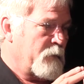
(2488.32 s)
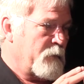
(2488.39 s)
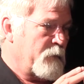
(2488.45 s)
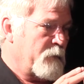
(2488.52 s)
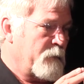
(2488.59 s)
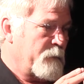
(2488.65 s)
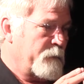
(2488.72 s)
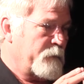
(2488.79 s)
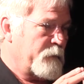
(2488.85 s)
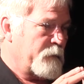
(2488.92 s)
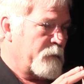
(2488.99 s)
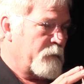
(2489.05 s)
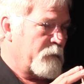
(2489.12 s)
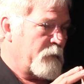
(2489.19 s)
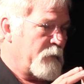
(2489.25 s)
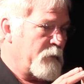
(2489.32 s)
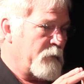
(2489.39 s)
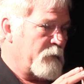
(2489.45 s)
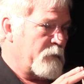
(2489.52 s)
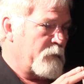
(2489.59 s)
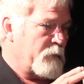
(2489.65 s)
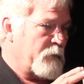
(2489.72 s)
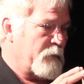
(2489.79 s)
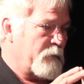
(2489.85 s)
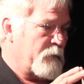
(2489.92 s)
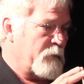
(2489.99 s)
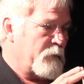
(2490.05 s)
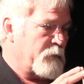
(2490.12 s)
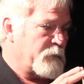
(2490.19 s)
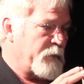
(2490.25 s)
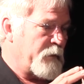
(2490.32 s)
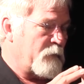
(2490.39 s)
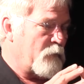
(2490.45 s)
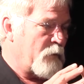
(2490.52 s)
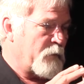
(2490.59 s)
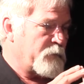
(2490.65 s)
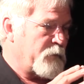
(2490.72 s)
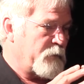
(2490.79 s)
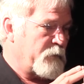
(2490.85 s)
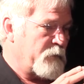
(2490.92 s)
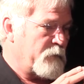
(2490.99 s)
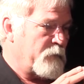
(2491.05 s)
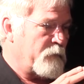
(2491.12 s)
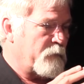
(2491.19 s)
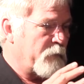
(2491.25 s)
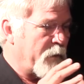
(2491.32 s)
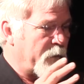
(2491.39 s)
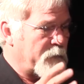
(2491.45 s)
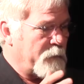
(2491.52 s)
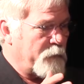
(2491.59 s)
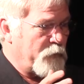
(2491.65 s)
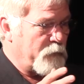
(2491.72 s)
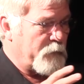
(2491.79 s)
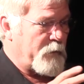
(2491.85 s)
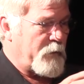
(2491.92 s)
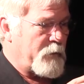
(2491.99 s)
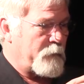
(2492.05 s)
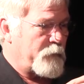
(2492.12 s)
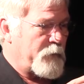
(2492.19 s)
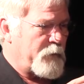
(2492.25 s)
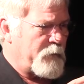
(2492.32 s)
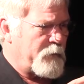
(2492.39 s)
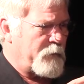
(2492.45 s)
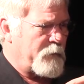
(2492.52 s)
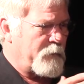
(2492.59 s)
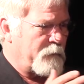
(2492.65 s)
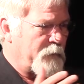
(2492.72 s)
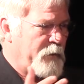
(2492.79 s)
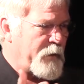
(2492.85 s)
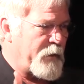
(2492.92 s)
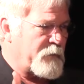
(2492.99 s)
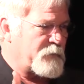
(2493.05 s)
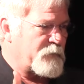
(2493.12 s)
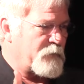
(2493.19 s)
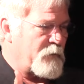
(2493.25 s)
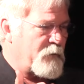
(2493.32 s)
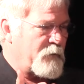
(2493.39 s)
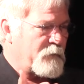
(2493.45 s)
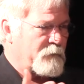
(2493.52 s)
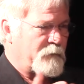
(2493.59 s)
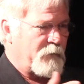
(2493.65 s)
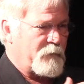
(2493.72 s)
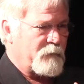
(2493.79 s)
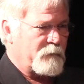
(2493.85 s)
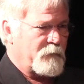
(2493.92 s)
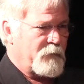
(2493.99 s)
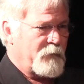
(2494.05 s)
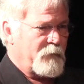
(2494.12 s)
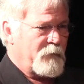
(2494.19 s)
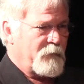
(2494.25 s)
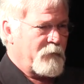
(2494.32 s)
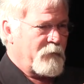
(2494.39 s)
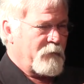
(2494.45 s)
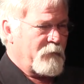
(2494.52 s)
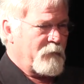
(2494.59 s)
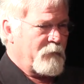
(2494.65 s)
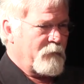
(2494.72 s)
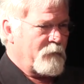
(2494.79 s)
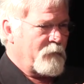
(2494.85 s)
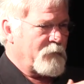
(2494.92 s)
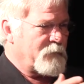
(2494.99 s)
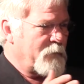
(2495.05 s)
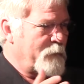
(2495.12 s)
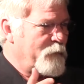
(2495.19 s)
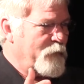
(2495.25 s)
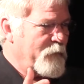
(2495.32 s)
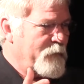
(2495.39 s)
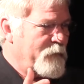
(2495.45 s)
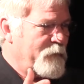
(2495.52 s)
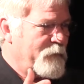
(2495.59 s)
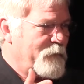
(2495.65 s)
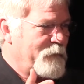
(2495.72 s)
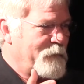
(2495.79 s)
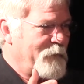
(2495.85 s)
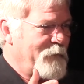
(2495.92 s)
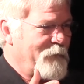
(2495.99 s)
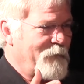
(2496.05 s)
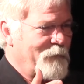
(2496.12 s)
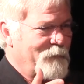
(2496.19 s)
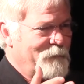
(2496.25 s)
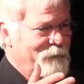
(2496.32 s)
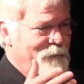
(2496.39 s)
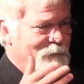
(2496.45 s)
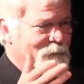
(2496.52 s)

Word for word: um, in, in the uh, state of Washington who were at the boot camp. And, and when I asked John, you know, what's up with, you know,